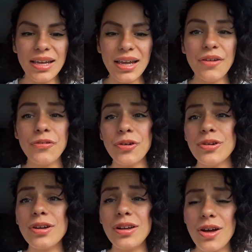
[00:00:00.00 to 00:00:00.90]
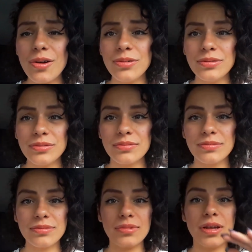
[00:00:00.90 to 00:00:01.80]
if you're alone,
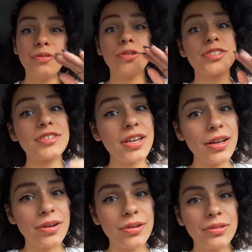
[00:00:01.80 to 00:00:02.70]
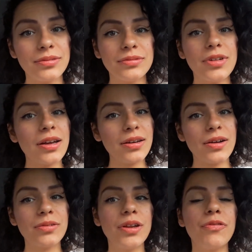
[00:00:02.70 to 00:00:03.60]
if you're single, not
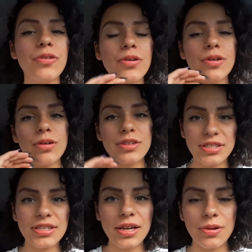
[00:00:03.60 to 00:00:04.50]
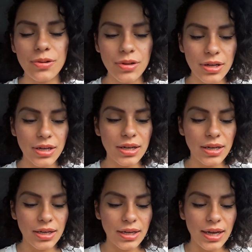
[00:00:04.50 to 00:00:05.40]
alone, if you're single,
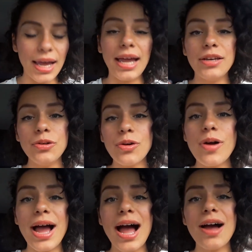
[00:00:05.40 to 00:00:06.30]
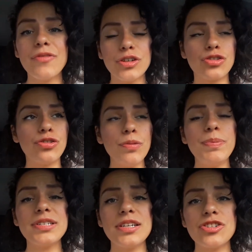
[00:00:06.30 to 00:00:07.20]
and you don't have a true
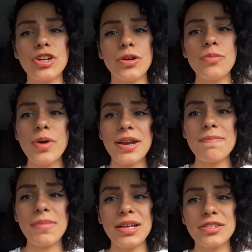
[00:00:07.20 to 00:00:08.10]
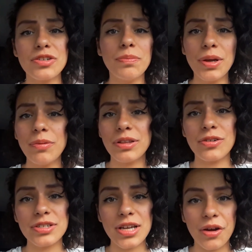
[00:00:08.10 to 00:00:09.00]
position on what it means to be with
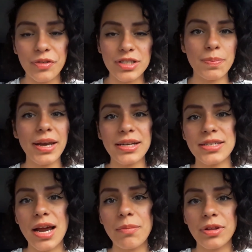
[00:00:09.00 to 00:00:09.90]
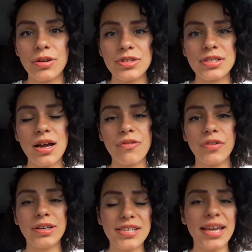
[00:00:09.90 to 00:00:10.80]
yourself and spending time with yourself
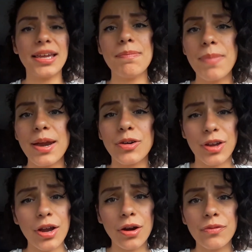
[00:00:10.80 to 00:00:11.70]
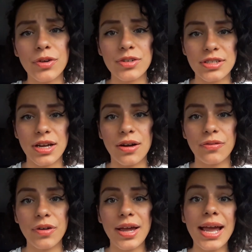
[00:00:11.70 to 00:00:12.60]
and taking better care of
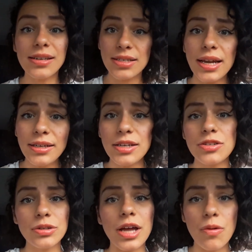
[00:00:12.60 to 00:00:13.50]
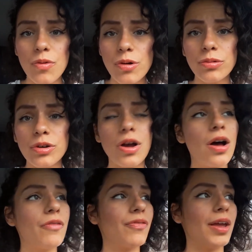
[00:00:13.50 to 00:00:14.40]
yourself and tending to that wound
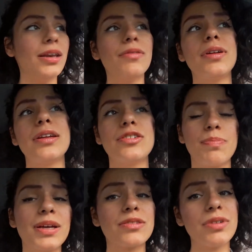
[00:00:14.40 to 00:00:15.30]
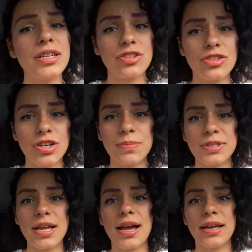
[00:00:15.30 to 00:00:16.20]
of any past relationships
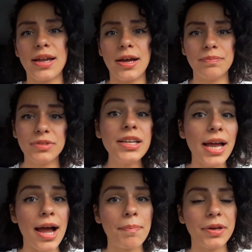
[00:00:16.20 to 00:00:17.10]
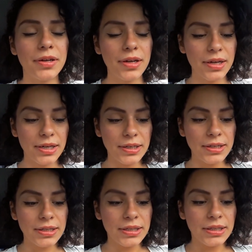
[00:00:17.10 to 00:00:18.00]
that did happen,
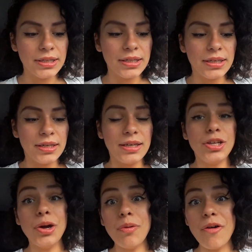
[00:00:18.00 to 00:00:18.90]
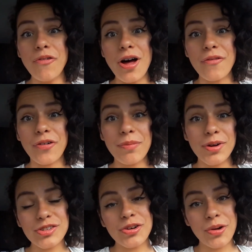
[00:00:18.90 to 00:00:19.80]
you will fall for
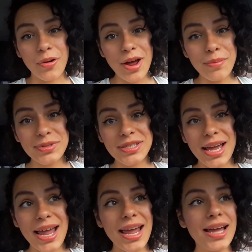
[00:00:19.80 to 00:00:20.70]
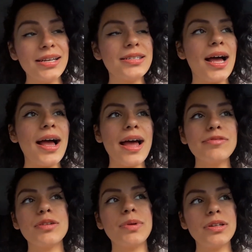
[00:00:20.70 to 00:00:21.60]
emotional crumbs. And I have
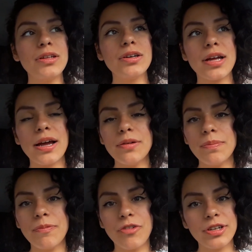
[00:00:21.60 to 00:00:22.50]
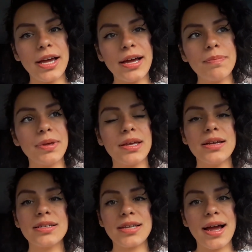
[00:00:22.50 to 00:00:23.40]
to be on the lookout for that
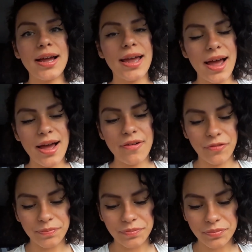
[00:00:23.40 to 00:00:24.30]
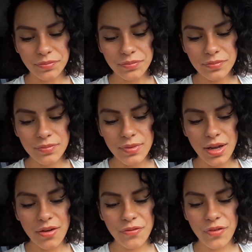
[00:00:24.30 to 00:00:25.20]
because I have
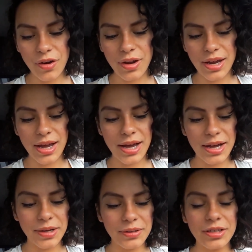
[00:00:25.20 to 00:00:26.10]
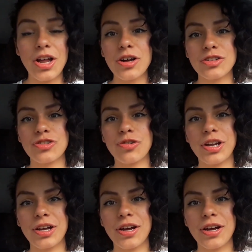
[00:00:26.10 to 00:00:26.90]
a very long streak